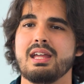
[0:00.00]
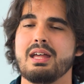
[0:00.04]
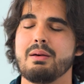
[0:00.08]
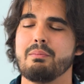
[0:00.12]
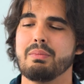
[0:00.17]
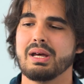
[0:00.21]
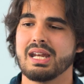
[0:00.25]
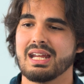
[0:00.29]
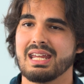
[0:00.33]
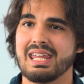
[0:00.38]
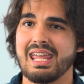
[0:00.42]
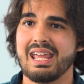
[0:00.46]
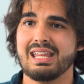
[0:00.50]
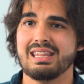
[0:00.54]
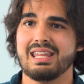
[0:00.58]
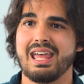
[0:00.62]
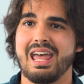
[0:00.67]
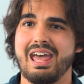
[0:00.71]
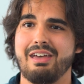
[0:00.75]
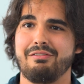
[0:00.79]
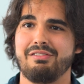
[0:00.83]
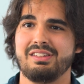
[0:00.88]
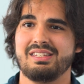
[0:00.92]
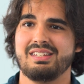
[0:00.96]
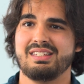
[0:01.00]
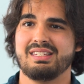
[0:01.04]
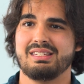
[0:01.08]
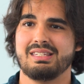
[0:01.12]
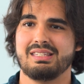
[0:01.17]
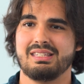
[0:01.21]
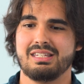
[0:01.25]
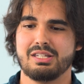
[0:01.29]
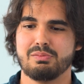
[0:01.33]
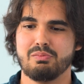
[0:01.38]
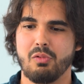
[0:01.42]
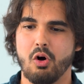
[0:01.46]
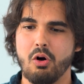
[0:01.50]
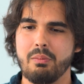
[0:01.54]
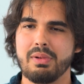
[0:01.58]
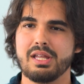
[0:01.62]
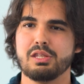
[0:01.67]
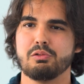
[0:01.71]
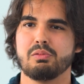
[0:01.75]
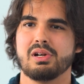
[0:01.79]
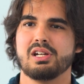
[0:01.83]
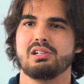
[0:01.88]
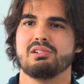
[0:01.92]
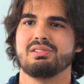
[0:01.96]
But again, having this
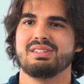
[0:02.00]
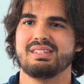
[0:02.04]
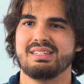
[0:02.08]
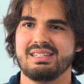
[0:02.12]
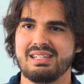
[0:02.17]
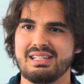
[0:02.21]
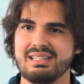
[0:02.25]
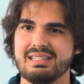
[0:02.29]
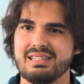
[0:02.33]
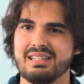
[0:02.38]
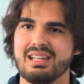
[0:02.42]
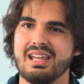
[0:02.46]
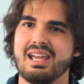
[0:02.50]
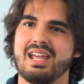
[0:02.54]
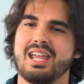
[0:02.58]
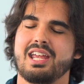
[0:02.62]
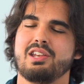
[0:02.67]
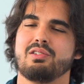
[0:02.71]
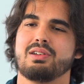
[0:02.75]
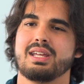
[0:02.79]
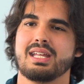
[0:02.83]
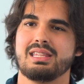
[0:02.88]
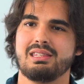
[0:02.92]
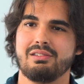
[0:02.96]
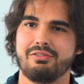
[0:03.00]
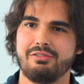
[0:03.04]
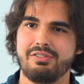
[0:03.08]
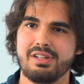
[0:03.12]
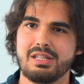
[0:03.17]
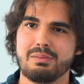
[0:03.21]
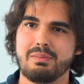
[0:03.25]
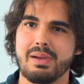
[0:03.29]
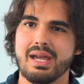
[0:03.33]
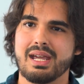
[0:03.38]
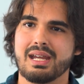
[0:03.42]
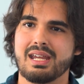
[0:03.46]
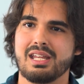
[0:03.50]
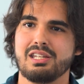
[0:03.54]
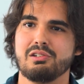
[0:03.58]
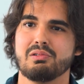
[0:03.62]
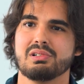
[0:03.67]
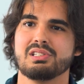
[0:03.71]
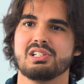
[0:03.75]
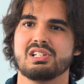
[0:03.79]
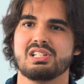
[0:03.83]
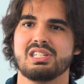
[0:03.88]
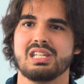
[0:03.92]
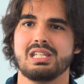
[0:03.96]
moment where you sit and you get the feedback and you
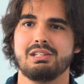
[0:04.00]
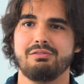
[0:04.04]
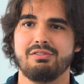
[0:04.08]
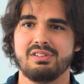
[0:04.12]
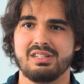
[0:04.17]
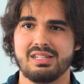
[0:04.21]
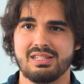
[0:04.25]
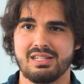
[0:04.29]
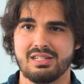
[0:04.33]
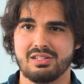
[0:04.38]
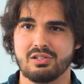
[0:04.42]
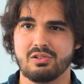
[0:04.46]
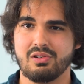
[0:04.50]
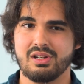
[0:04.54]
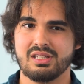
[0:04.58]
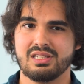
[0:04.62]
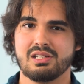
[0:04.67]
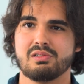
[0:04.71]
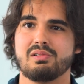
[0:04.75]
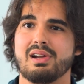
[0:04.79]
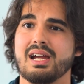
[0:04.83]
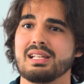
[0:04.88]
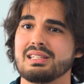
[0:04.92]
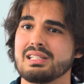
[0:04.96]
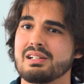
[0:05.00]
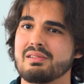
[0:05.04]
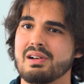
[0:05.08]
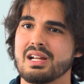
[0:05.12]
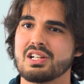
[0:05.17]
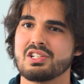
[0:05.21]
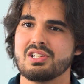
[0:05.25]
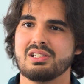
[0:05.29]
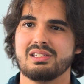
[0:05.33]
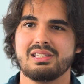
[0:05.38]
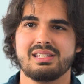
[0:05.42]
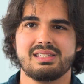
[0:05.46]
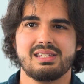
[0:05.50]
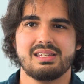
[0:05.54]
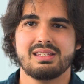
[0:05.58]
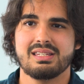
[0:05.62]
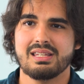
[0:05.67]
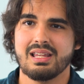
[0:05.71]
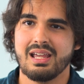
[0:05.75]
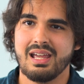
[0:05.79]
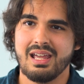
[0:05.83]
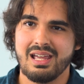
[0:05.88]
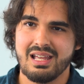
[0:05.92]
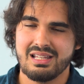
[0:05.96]
understand if this is going the right direction, this
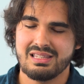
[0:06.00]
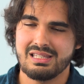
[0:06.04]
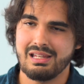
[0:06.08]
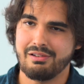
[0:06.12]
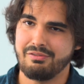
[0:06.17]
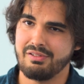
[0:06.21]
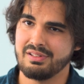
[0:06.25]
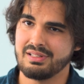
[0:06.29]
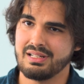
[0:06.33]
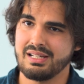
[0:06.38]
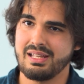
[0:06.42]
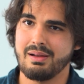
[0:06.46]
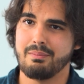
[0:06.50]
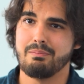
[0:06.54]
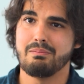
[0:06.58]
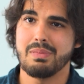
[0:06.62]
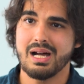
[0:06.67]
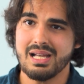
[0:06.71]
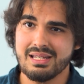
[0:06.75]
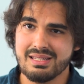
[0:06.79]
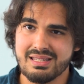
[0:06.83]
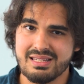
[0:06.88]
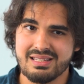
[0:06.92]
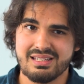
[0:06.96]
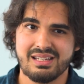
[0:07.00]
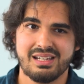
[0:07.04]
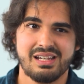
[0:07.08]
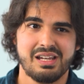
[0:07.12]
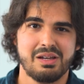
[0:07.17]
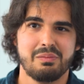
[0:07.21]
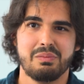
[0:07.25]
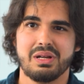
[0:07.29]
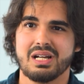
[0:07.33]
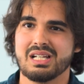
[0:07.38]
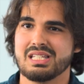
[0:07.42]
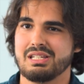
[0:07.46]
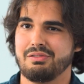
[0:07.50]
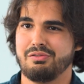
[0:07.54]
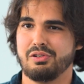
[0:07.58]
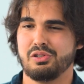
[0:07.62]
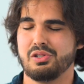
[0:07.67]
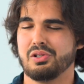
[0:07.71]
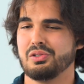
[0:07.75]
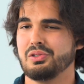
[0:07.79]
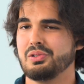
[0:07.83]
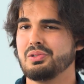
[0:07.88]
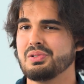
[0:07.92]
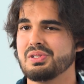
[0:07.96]
is definitely a must, because if you
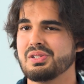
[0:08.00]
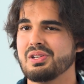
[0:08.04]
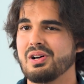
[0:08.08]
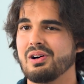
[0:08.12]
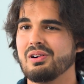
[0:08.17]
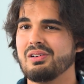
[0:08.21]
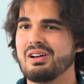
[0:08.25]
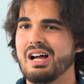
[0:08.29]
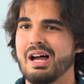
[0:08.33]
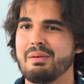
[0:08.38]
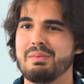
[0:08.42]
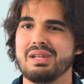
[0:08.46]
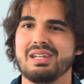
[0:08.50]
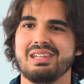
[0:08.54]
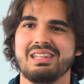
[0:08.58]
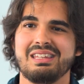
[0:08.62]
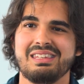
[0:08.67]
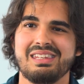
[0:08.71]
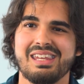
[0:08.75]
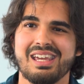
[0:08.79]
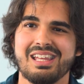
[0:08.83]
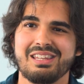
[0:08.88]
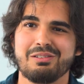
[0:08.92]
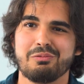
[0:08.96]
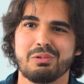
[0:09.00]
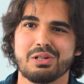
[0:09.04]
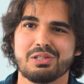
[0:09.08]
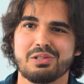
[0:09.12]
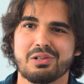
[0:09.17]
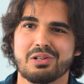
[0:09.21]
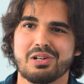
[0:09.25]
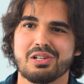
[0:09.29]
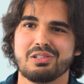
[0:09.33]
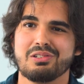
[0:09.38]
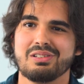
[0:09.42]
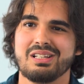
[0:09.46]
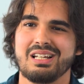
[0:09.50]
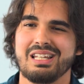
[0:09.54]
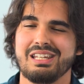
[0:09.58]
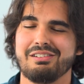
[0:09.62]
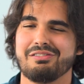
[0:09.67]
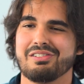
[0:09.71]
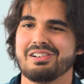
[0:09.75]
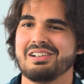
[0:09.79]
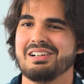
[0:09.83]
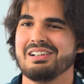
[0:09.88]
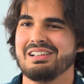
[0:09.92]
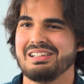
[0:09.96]
don't do so, I mean, in the end, what you're going to
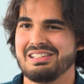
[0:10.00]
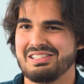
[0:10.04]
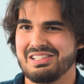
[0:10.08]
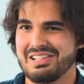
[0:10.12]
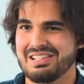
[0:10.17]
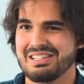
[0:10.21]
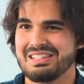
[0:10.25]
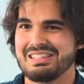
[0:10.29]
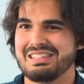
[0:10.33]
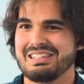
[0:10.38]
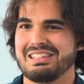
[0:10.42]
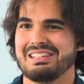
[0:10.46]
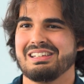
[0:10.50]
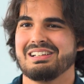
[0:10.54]
deliver is just